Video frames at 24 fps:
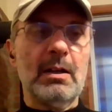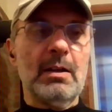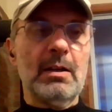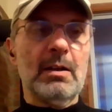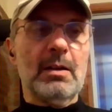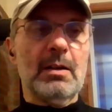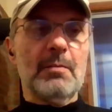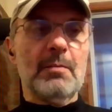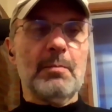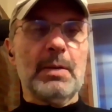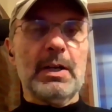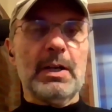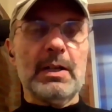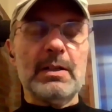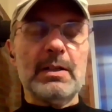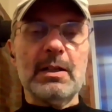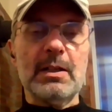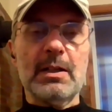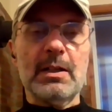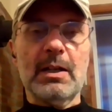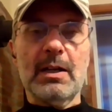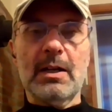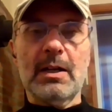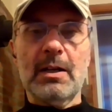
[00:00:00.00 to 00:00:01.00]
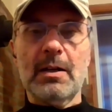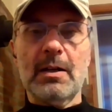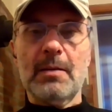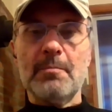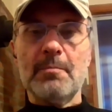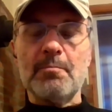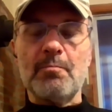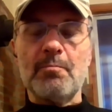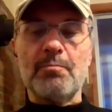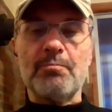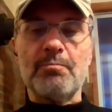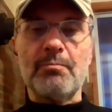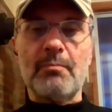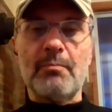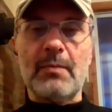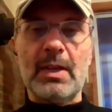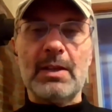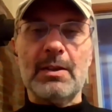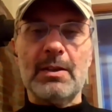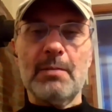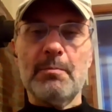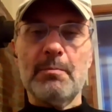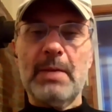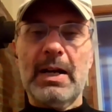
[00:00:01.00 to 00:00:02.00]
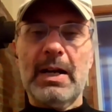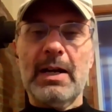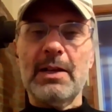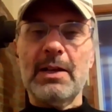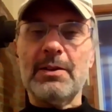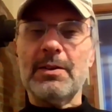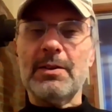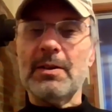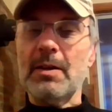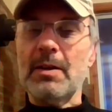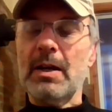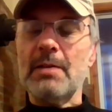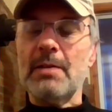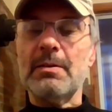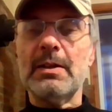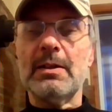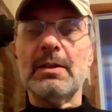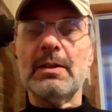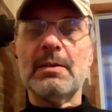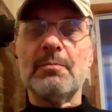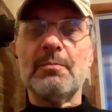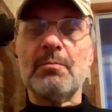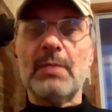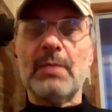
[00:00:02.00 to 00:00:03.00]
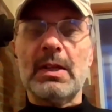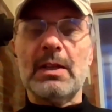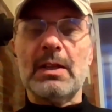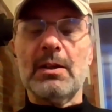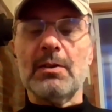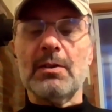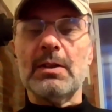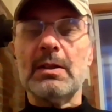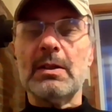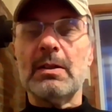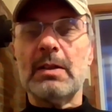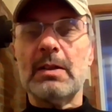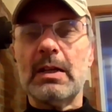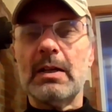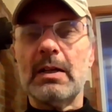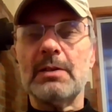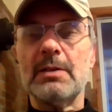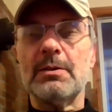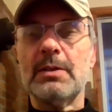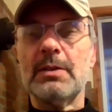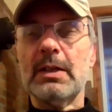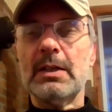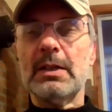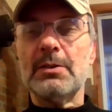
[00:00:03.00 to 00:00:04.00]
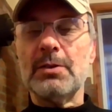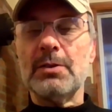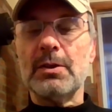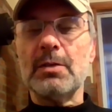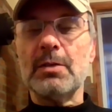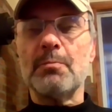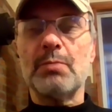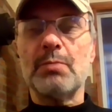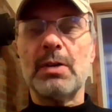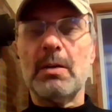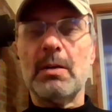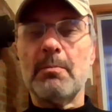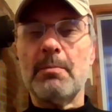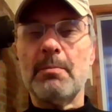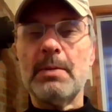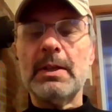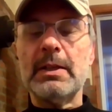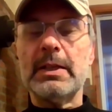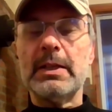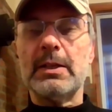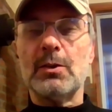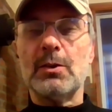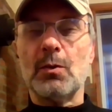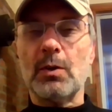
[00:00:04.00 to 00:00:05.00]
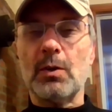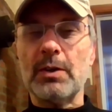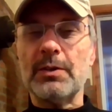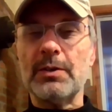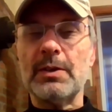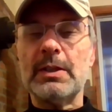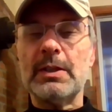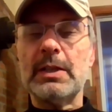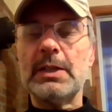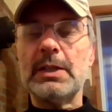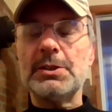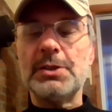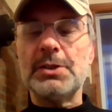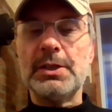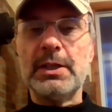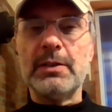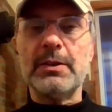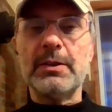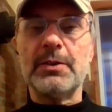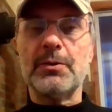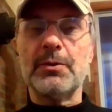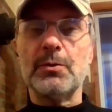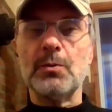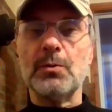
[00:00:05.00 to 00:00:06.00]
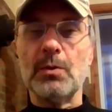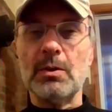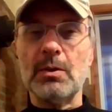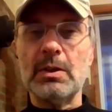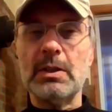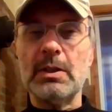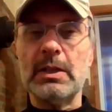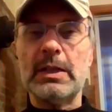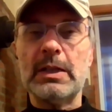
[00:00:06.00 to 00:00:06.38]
but the math, I took a probability course in engineering school like